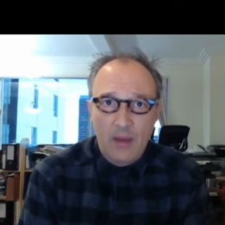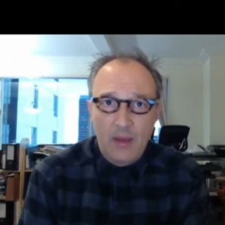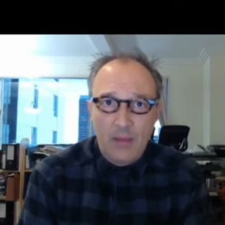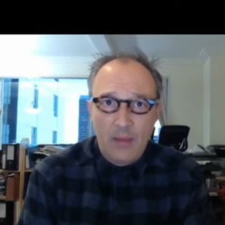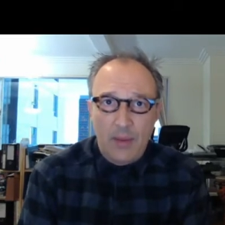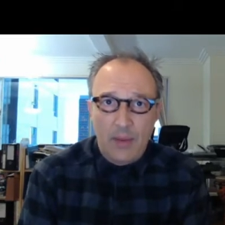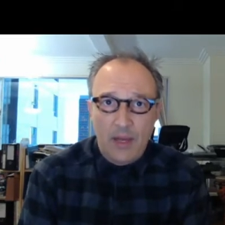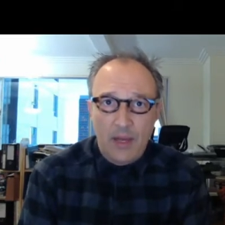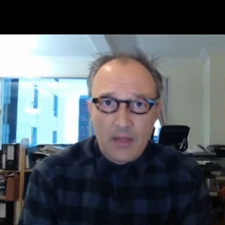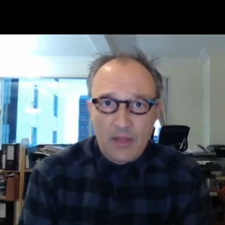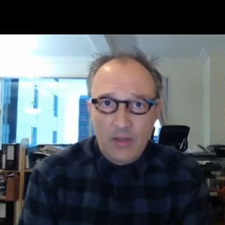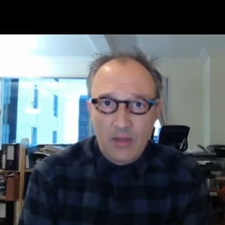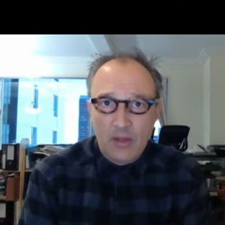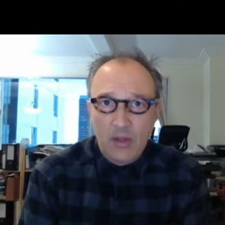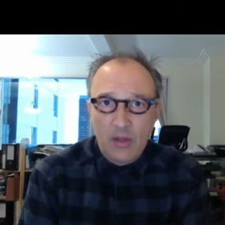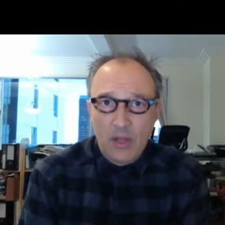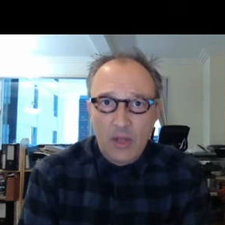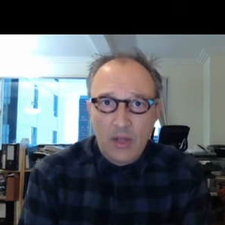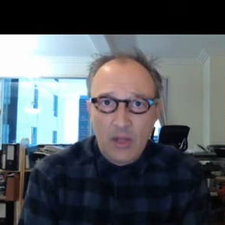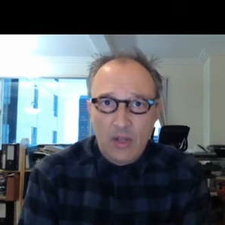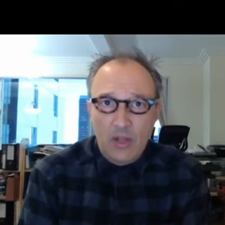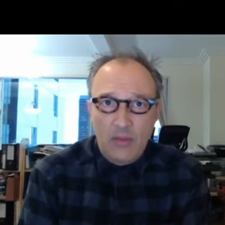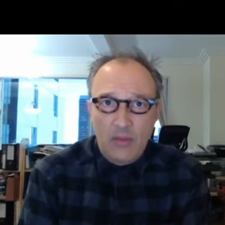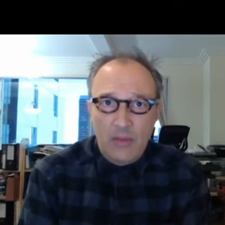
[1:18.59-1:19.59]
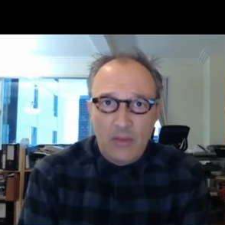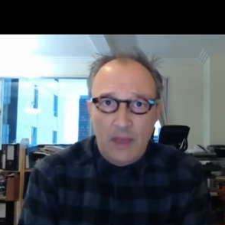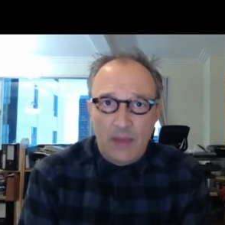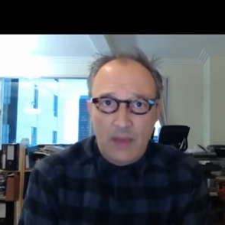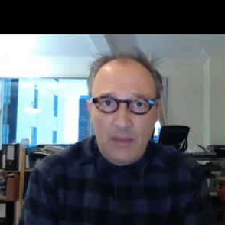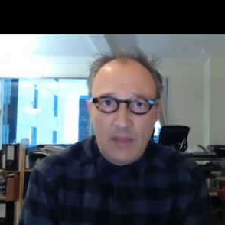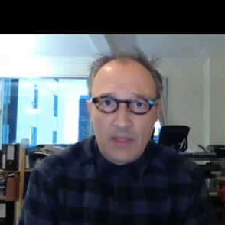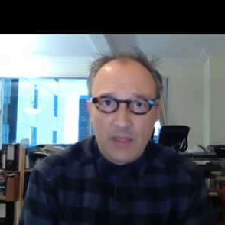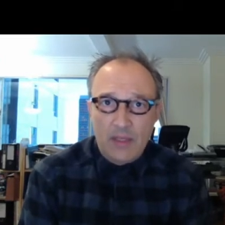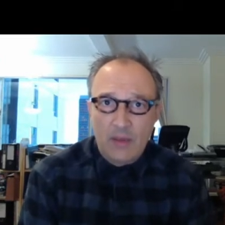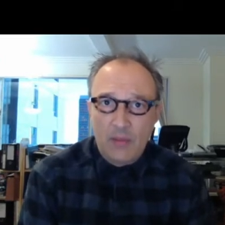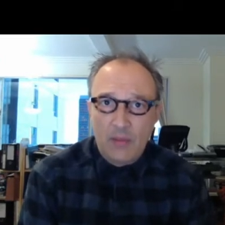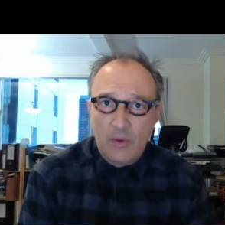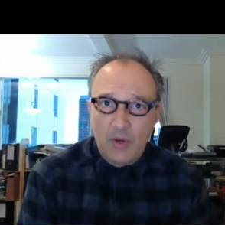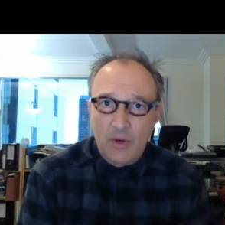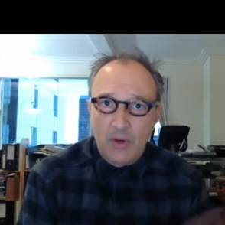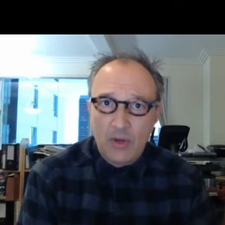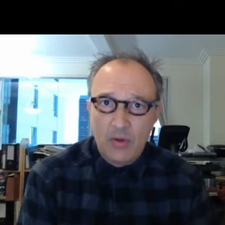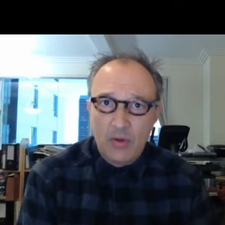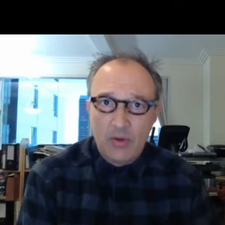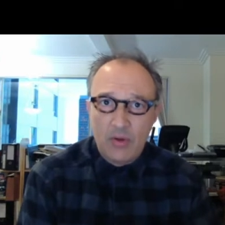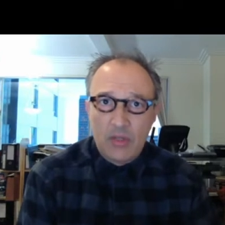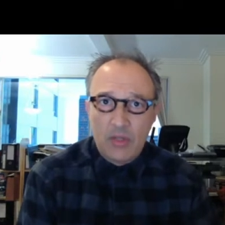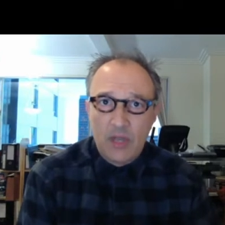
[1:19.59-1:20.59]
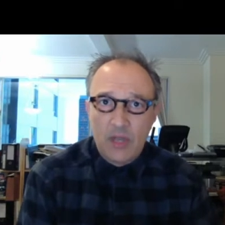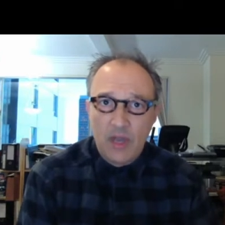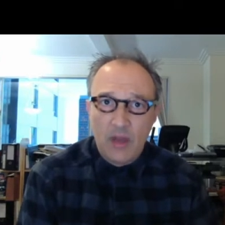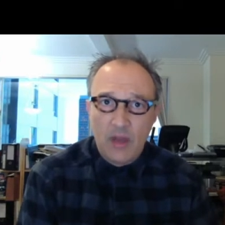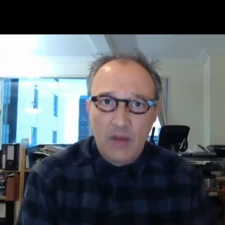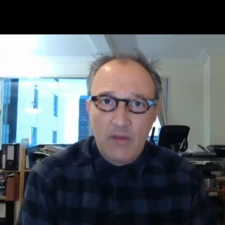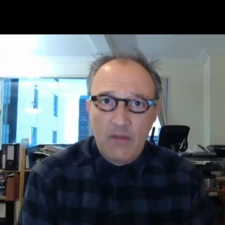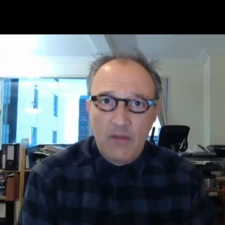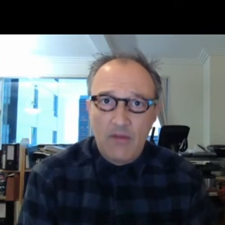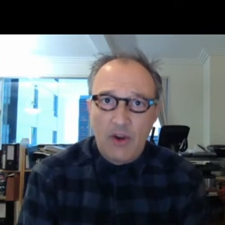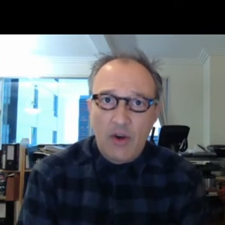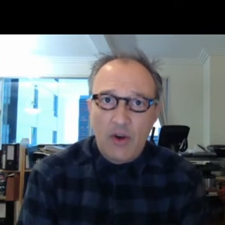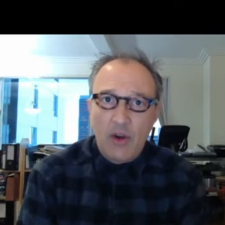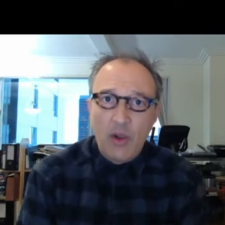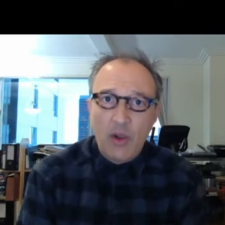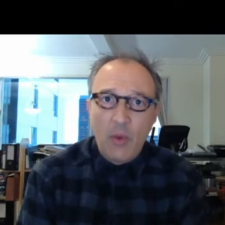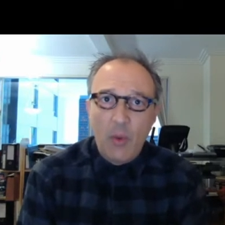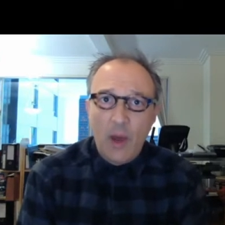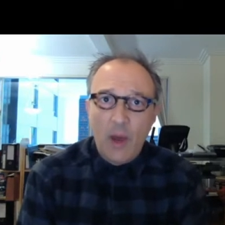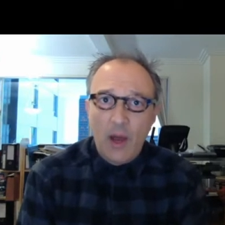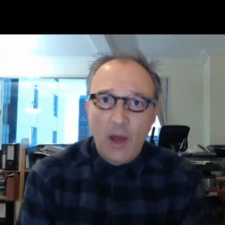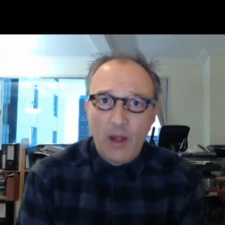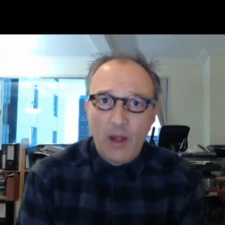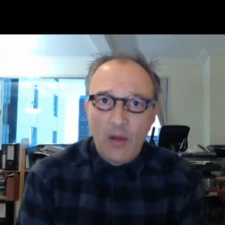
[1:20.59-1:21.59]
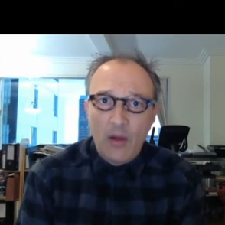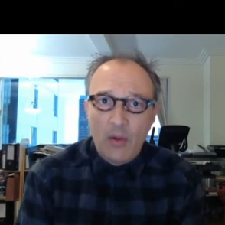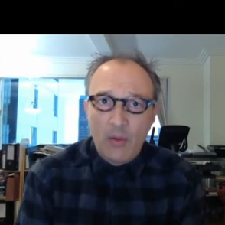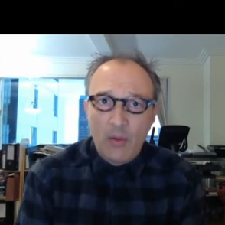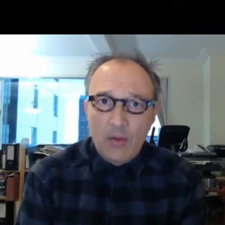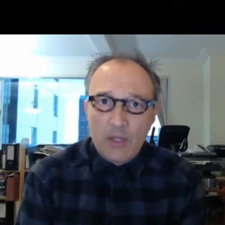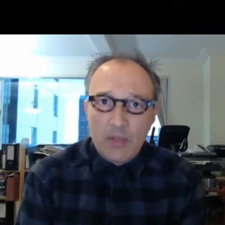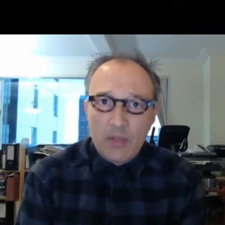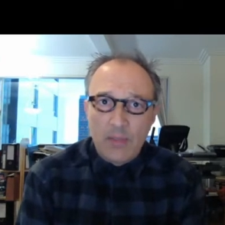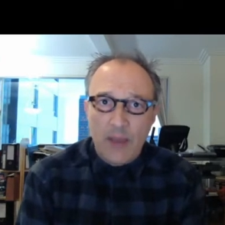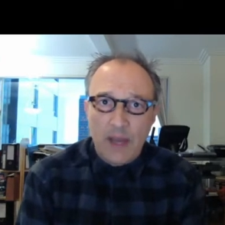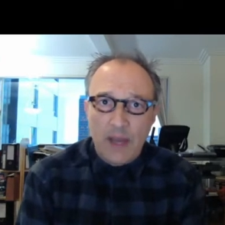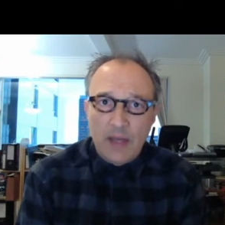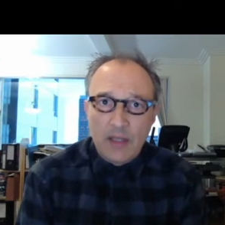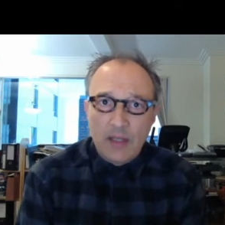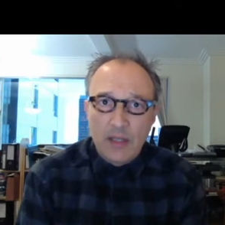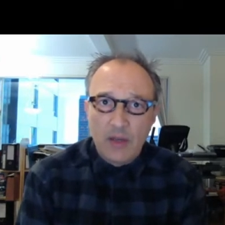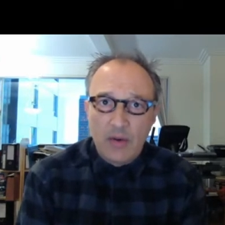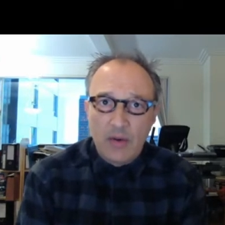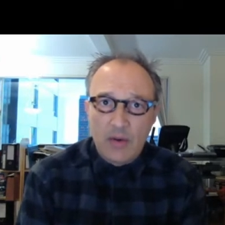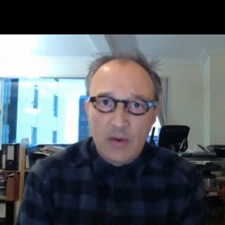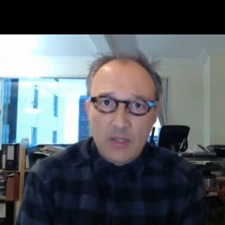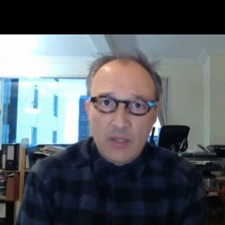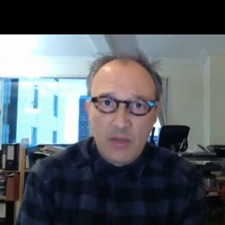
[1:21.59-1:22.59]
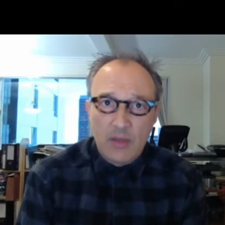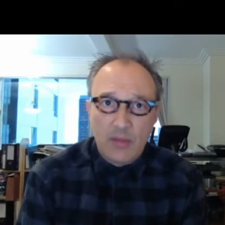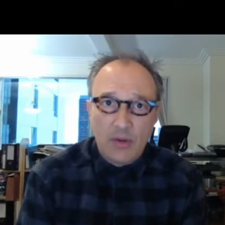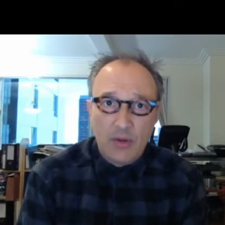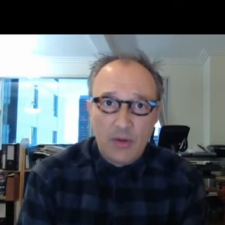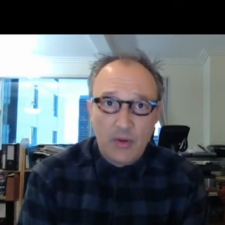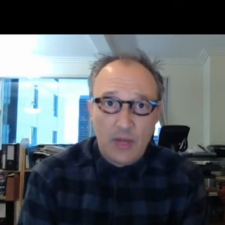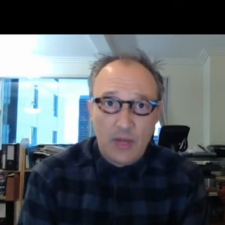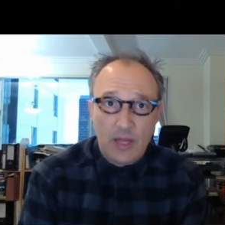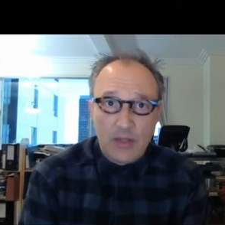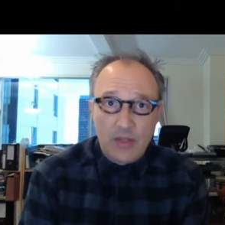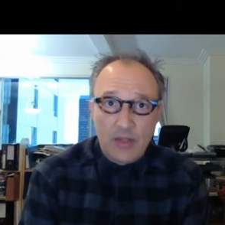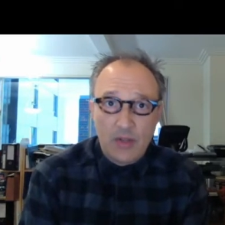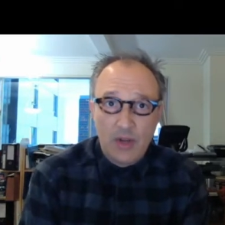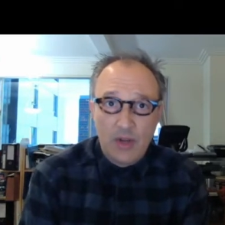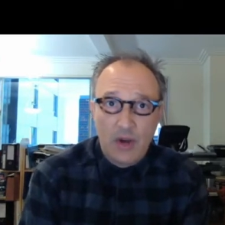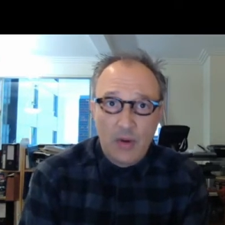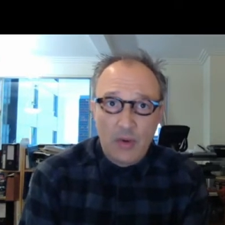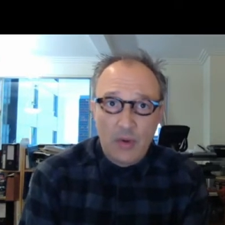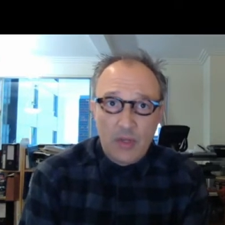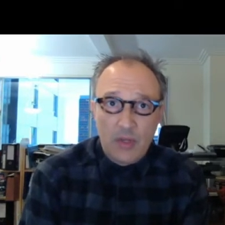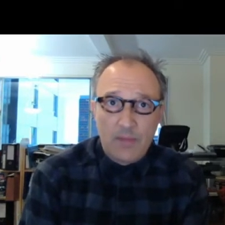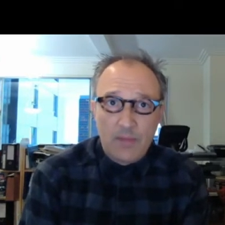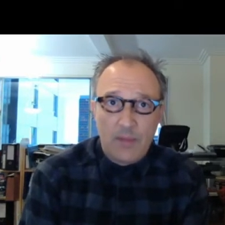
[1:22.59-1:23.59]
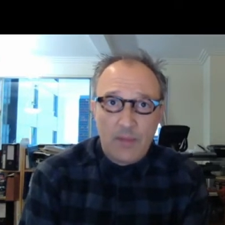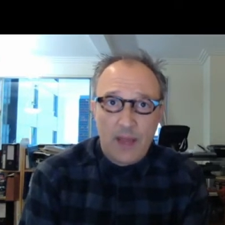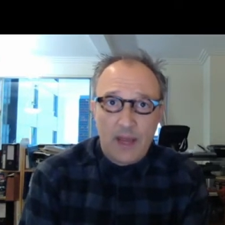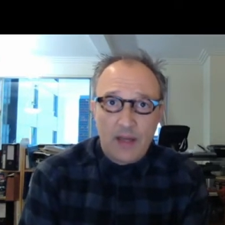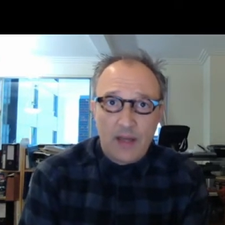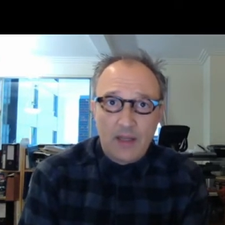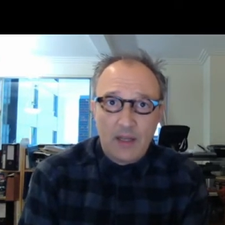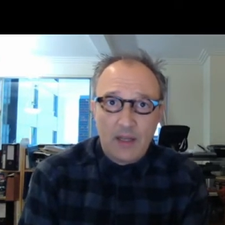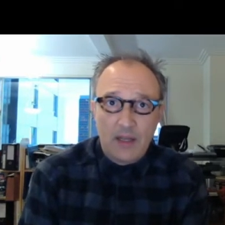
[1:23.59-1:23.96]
puzzle, you may be someone who's very well respected or someone who gets no respect,